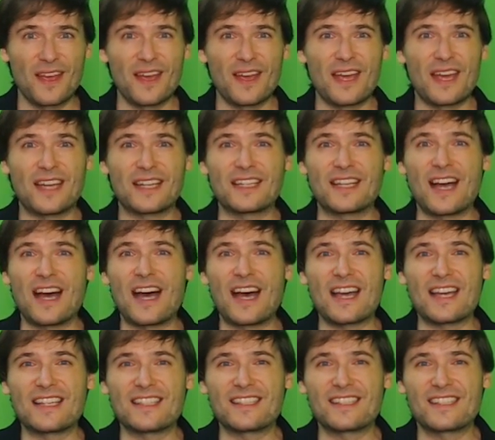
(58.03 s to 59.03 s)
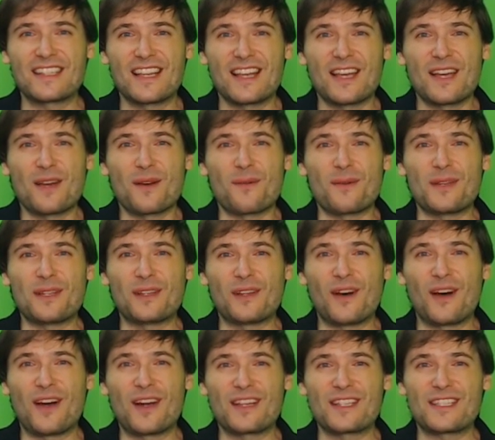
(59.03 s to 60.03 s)
And guys, we
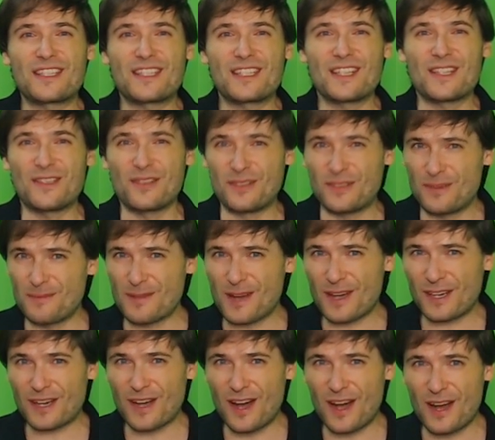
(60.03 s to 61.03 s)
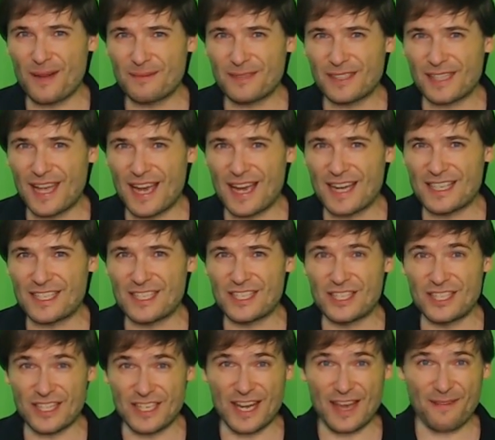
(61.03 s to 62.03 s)
launched youtube.com slash
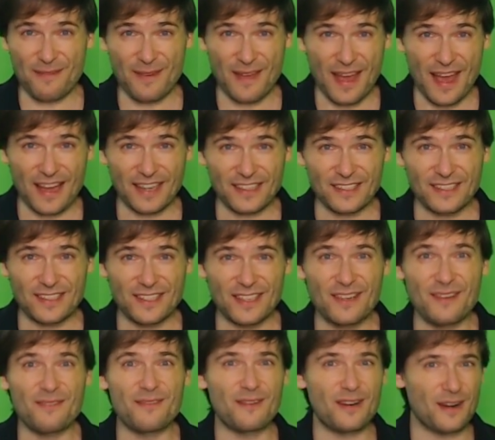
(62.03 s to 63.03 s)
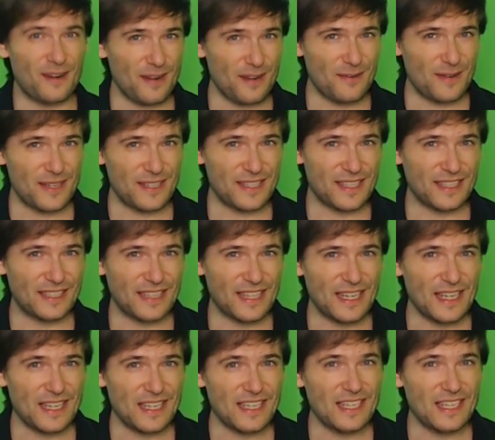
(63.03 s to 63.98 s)
GFX very recently.